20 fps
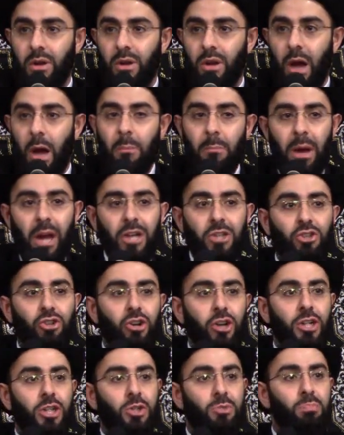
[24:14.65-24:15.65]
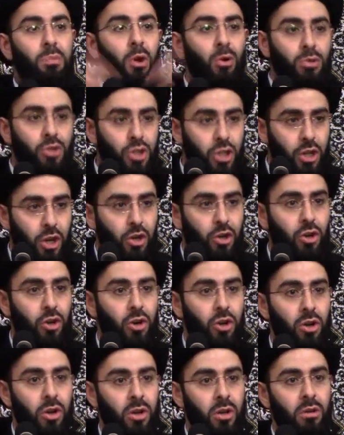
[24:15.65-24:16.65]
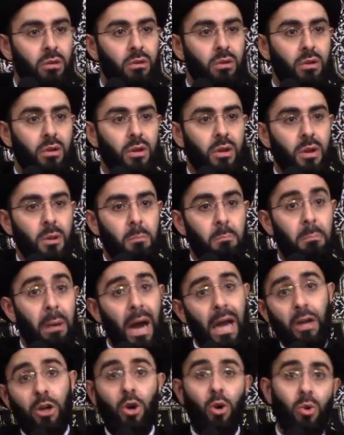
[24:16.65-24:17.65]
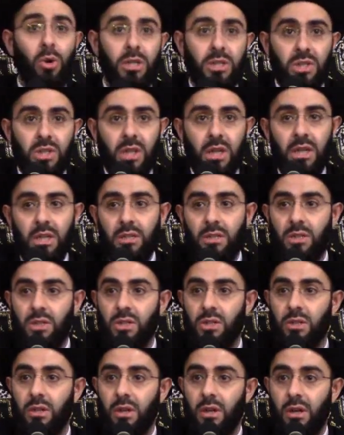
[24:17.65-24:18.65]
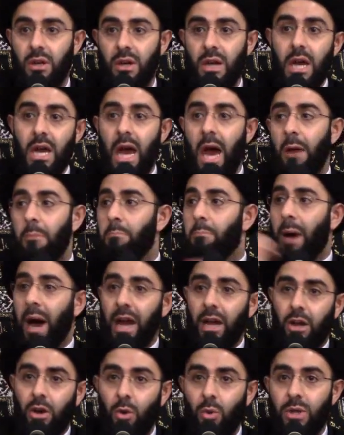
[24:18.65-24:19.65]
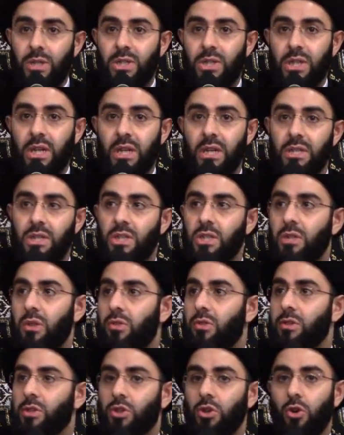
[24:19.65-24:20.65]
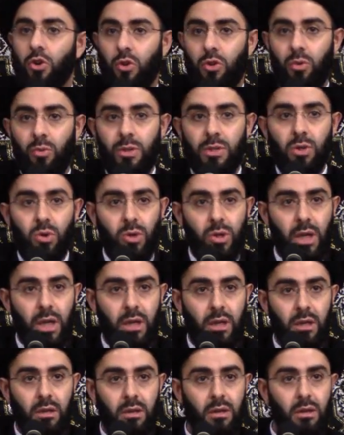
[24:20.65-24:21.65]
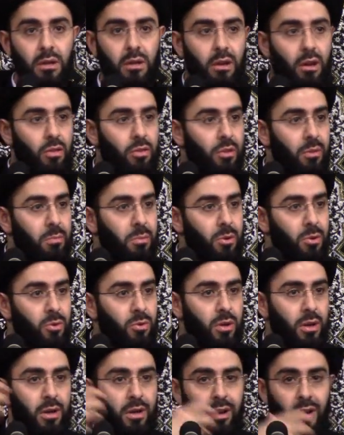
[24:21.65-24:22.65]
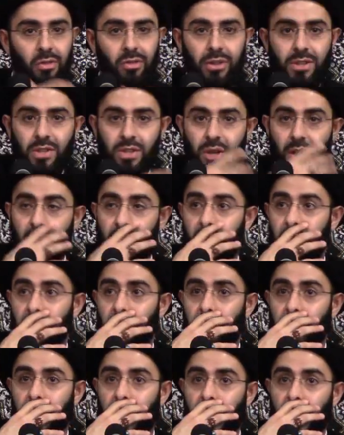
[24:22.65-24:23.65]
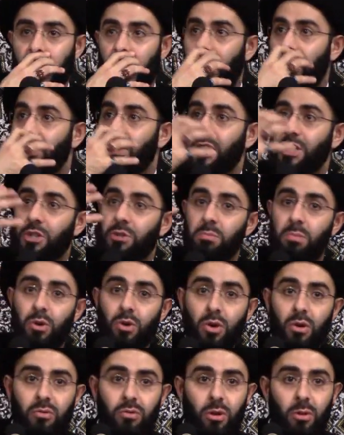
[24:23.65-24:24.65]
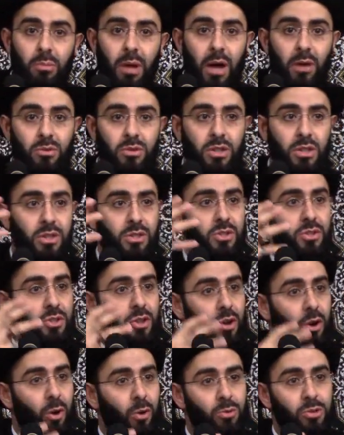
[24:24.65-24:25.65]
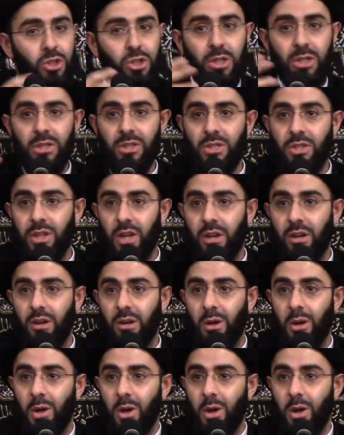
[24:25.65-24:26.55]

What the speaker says: A major explosion occurred by coincidence, and by coincidence, this earth was created, and the moon, and the sun, and these beautiful mountains, and oceans, and